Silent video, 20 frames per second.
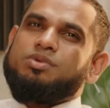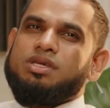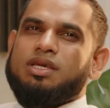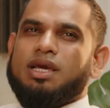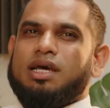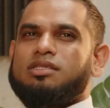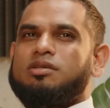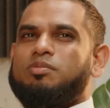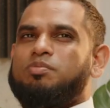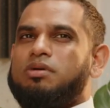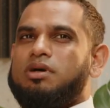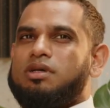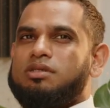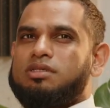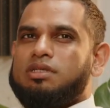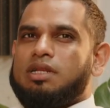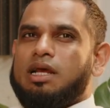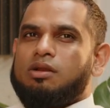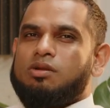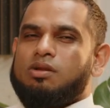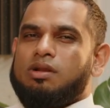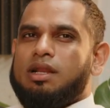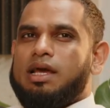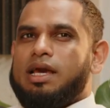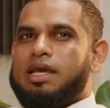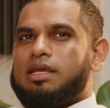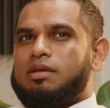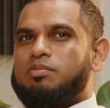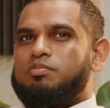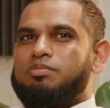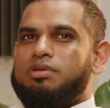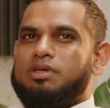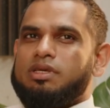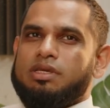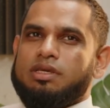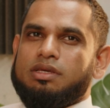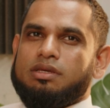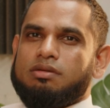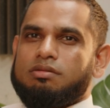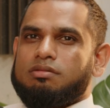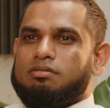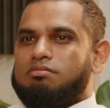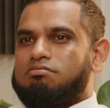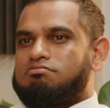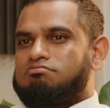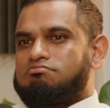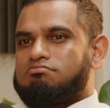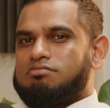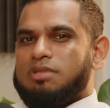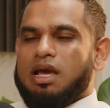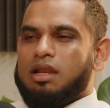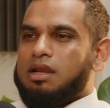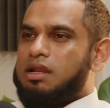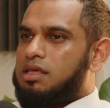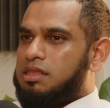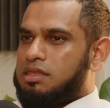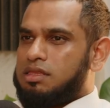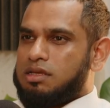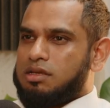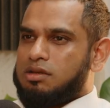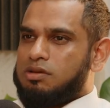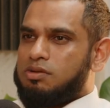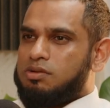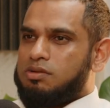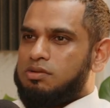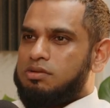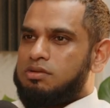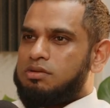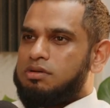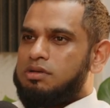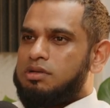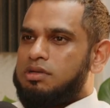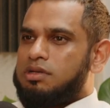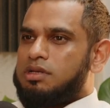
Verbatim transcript: me as a person, I don't like being unethical.